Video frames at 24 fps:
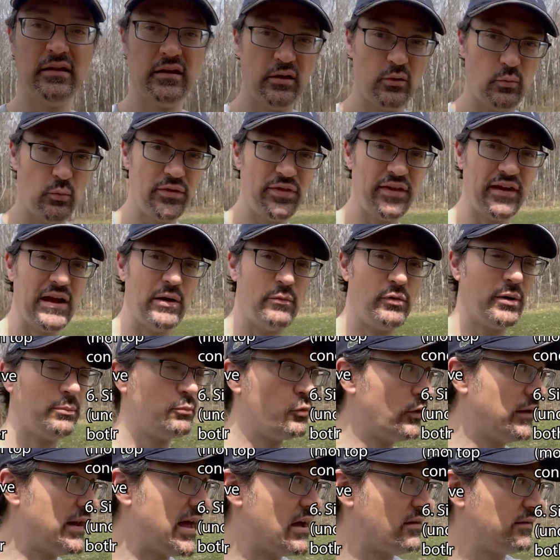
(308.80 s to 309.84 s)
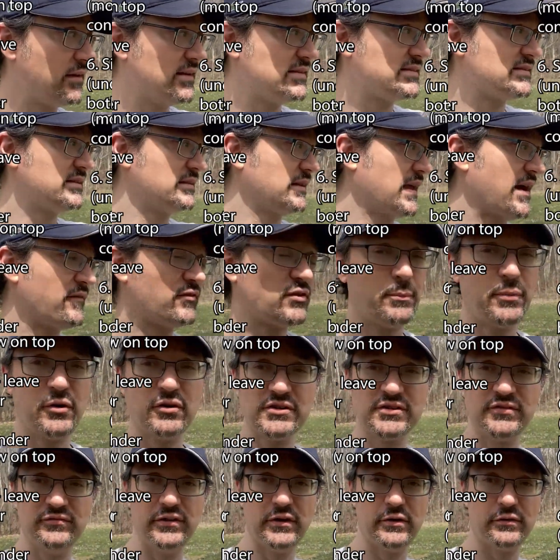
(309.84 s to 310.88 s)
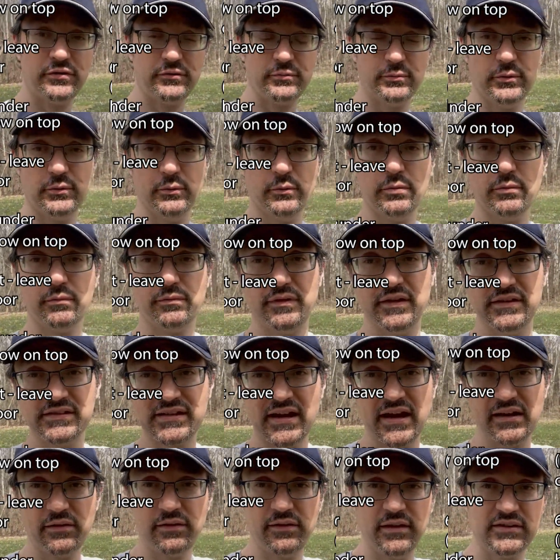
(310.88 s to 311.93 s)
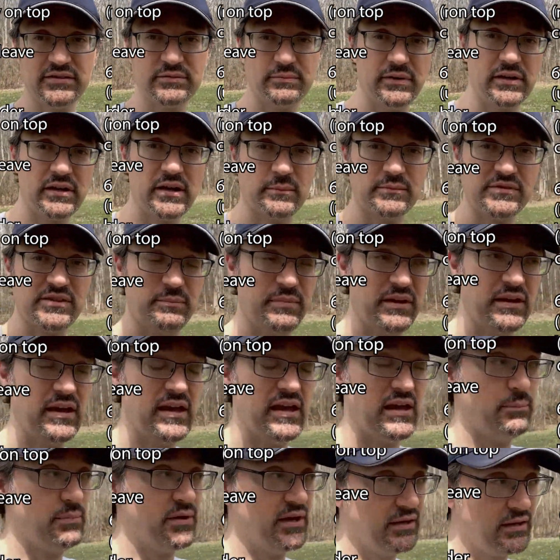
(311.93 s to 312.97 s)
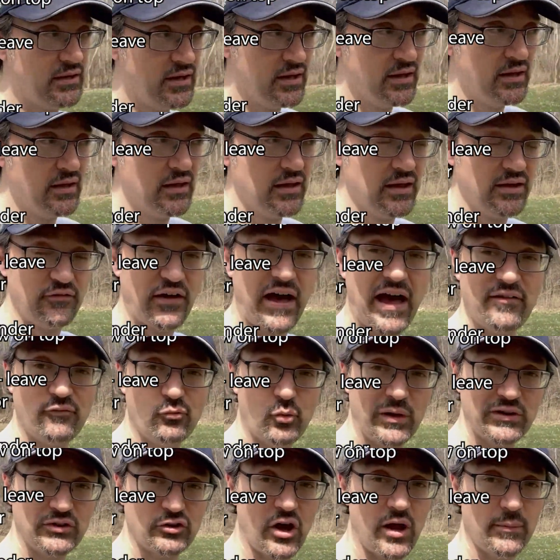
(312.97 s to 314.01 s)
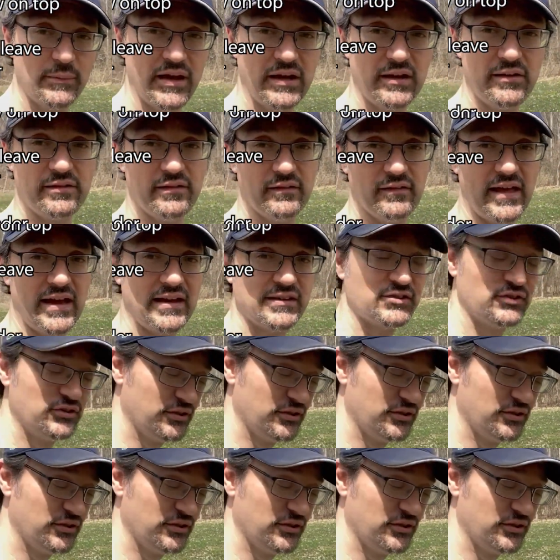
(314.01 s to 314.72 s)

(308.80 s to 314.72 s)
One thing I wanna point out is you have to persevere through these kind of things when it comes to beekeeping. If Hive 1 taught me anything last